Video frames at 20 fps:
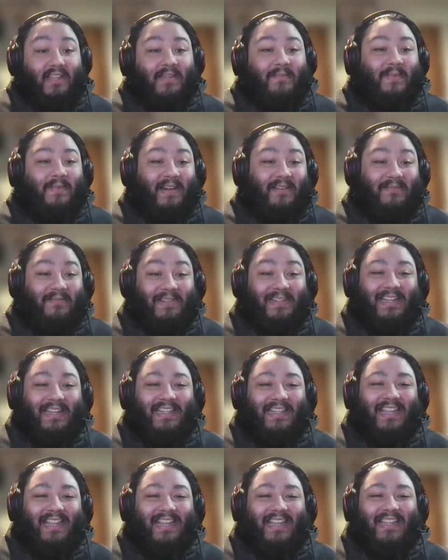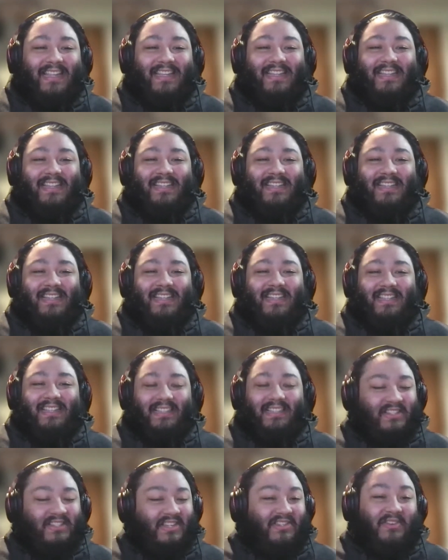about really is like
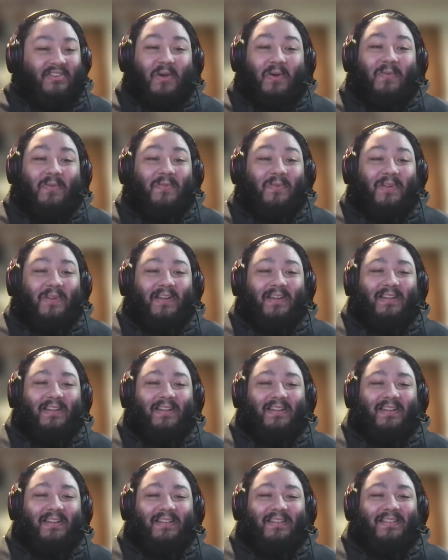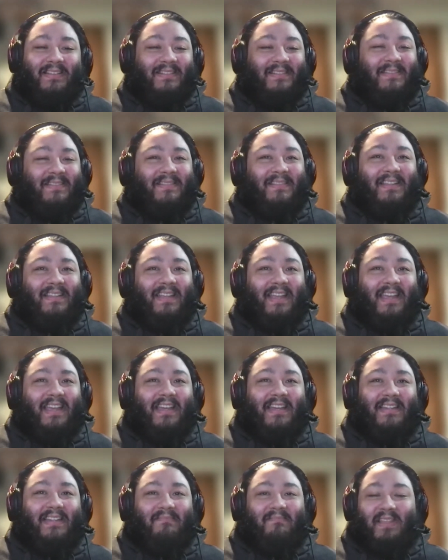just go for it.
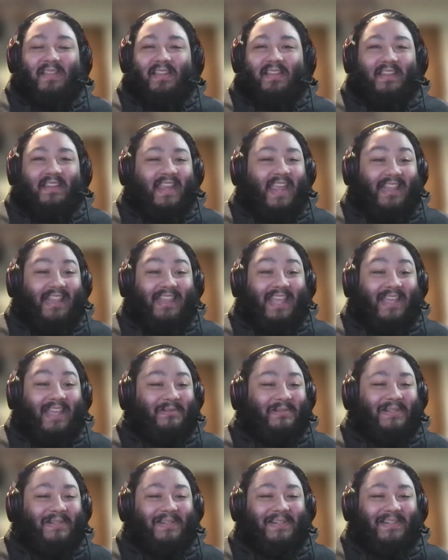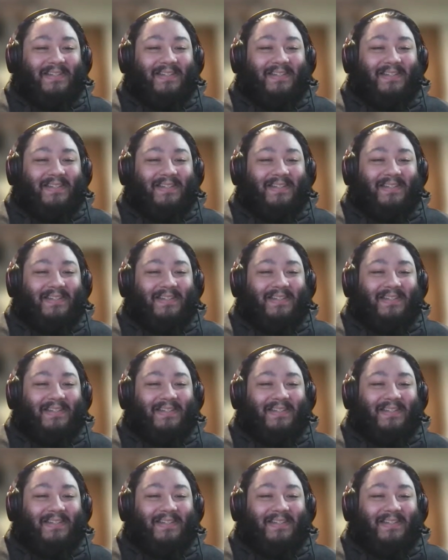Uh like get that work.